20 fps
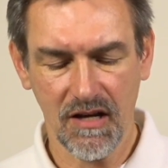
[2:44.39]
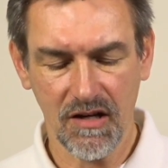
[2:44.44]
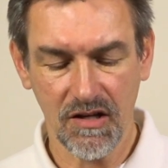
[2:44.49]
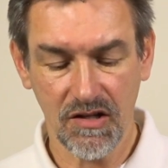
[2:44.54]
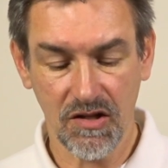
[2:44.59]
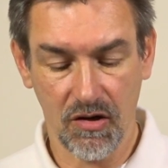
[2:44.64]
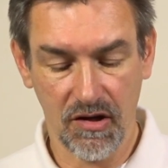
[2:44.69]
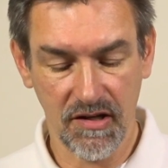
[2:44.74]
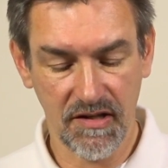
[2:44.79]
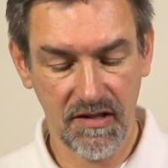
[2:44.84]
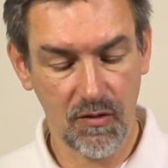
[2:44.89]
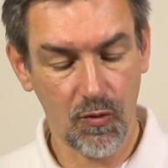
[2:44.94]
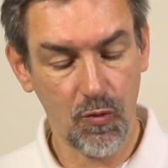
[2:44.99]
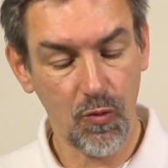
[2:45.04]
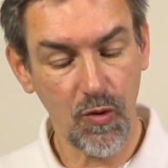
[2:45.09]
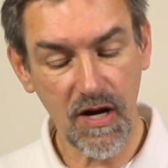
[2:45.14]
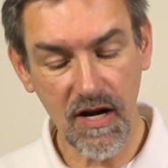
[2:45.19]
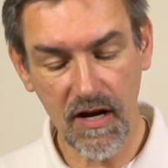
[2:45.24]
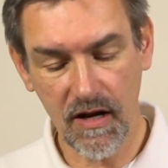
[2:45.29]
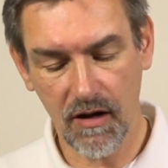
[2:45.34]
So it's a
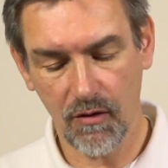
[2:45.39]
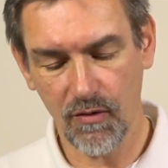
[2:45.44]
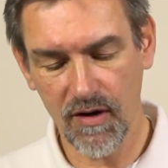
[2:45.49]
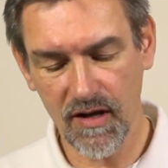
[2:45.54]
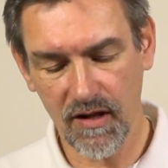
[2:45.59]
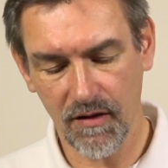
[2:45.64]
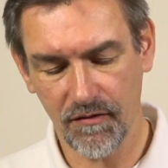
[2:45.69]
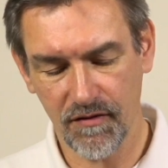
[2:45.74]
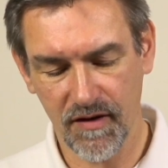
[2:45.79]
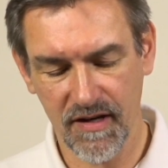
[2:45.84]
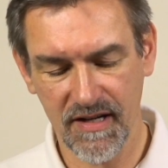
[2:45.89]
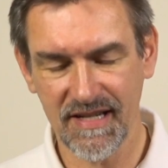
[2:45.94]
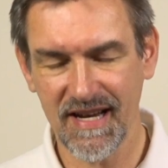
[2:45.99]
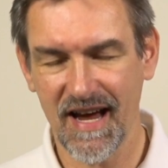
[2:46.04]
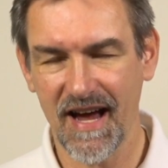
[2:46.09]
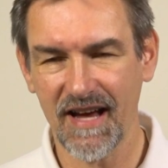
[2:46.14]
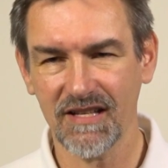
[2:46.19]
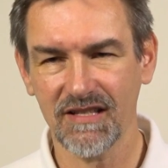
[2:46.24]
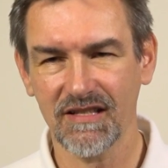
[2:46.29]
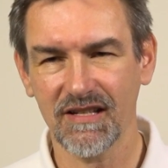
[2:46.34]
real
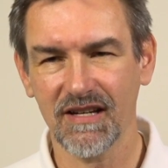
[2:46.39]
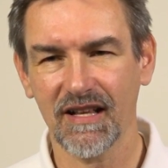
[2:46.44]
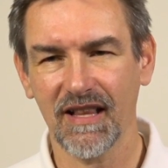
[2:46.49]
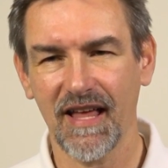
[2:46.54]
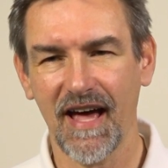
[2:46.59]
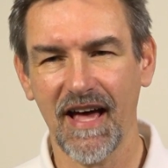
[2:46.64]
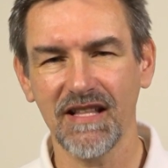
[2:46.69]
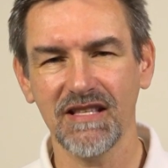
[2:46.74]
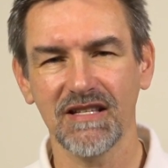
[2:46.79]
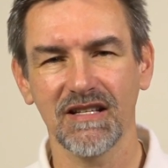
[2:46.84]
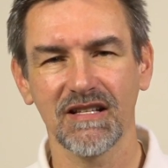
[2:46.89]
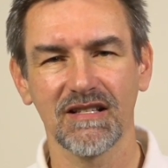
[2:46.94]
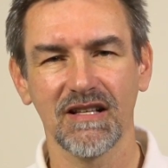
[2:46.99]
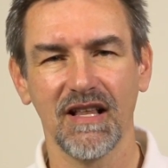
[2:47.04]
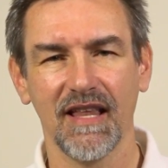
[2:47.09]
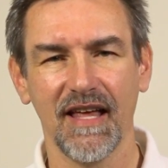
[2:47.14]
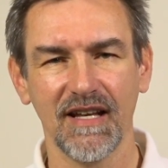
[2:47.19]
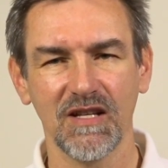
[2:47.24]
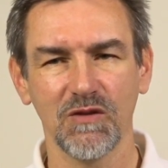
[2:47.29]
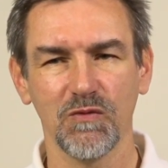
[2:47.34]
fantastic lens. It's a
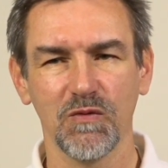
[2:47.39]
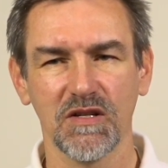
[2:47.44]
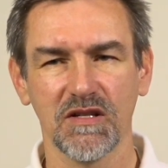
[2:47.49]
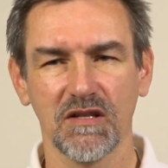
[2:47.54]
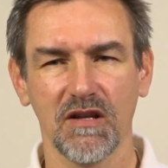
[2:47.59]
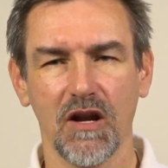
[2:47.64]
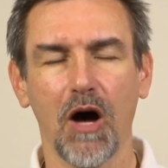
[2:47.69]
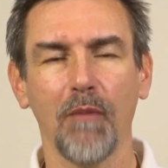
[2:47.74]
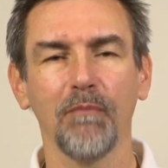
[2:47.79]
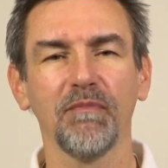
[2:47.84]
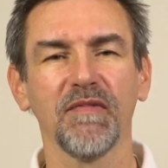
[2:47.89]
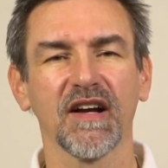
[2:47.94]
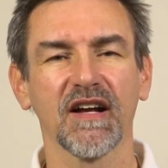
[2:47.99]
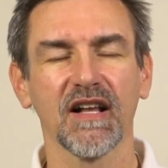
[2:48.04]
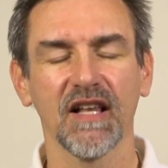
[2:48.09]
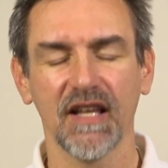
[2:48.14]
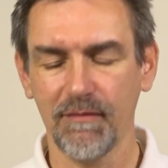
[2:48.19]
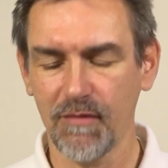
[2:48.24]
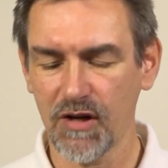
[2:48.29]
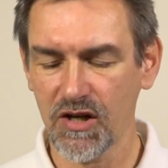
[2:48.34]
lens with an
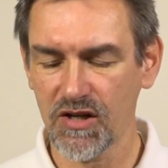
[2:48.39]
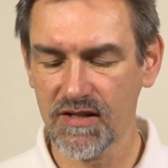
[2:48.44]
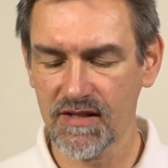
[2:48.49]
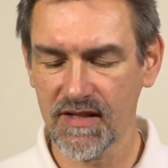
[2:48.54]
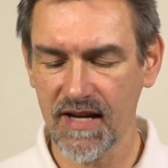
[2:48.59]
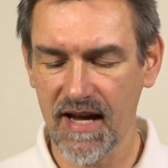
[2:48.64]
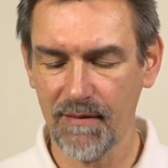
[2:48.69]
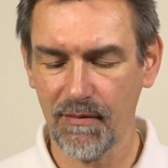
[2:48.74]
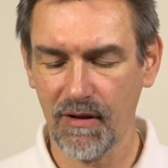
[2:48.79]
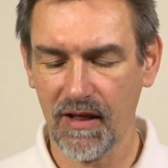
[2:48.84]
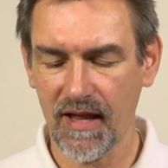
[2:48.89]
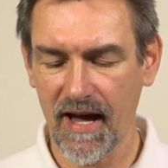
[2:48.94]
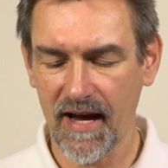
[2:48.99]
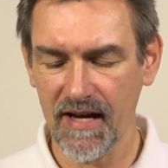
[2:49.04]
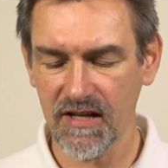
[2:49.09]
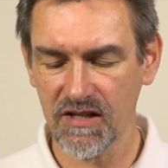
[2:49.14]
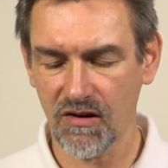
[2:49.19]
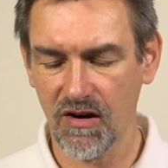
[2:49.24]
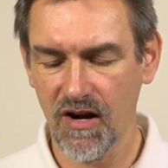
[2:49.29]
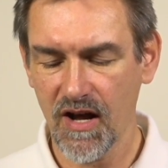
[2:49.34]
optical image
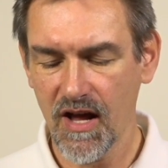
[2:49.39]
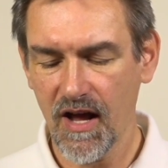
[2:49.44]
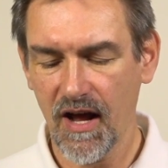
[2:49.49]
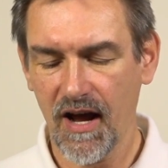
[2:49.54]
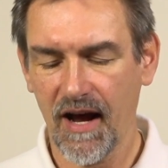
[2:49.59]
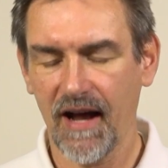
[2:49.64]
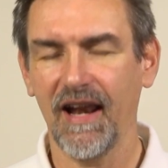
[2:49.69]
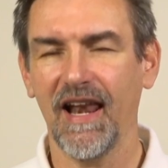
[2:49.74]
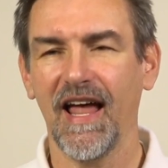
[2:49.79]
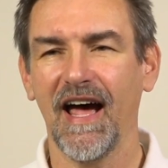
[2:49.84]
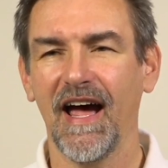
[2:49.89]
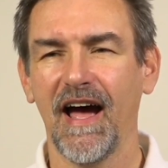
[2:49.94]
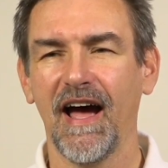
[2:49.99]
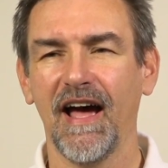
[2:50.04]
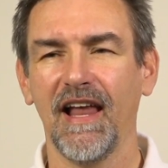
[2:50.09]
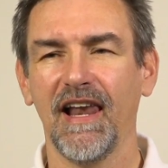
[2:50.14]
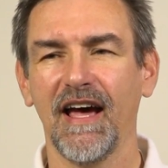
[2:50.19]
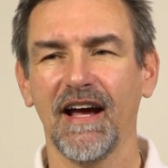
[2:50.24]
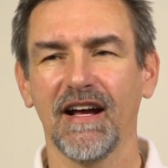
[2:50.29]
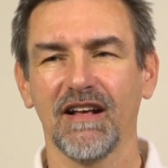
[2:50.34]
stabilizer, and
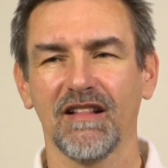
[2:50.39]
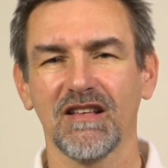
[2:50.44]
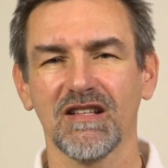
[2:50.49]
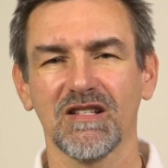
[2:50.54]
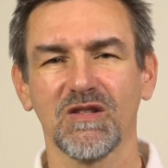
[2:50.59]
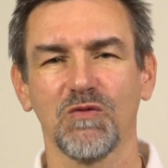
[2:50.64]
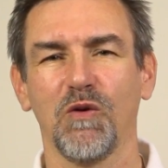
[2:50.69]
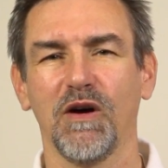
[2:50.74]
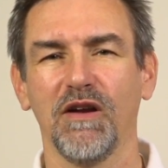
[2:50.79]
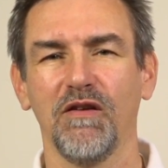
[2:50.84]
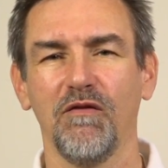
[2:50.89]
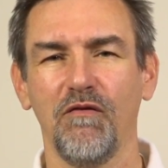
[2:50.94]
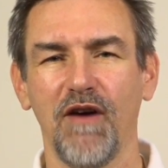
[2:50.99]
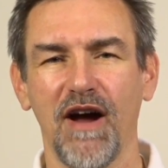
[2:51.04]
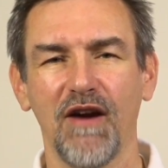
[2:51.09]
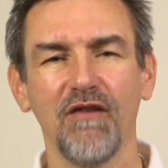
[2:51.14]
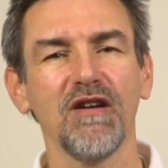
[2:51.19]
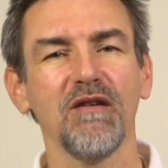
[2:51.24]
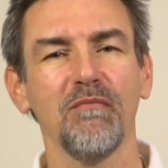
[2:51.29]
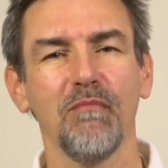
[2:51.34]
I like this one
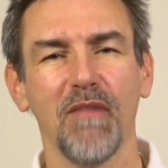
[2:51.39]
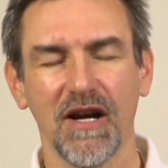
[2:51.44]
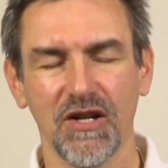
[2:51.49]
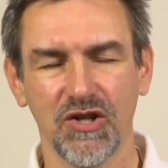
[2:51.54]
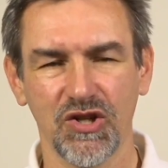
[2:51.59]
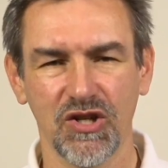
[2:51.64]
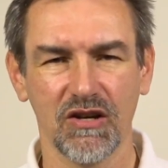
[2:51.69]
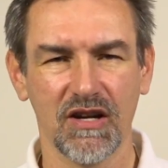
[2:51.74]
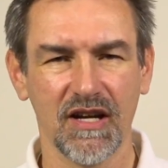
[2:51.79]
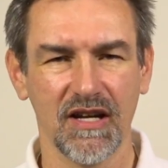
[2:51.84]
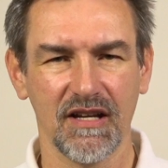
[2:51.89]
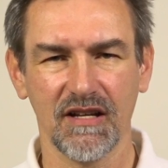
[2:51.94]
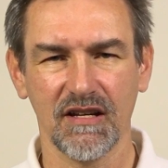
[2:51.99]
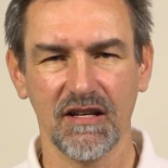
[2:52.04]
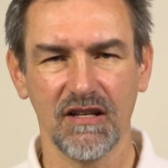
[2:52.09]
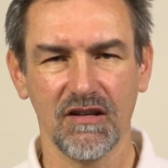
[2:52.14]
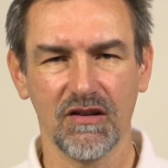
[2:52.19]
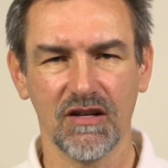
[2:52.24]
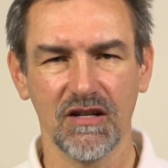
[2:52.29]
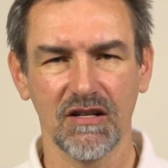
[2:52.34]
very much. You
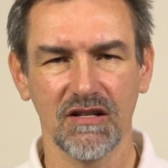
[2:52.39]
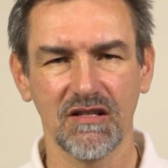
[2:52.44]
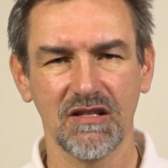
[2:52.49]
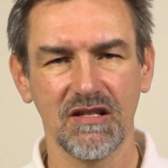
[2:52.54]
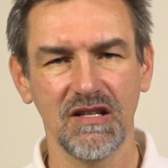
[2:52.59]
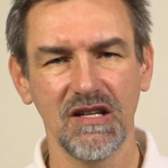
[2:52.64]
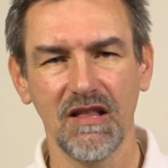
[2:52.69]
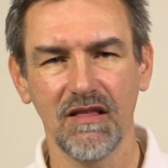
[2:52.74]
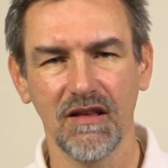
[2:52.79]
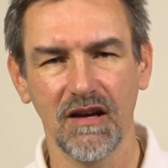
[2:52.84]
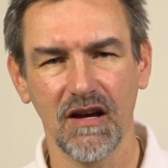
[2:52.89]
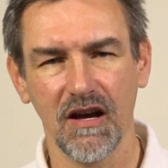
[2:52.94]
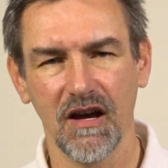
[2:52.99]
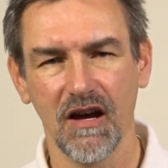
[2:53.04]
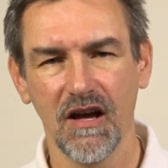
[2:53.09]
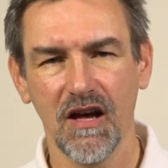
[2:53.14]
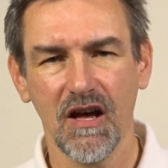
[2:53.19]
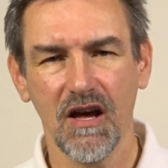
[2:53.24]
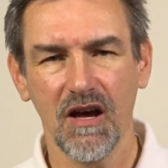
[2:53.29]
can see the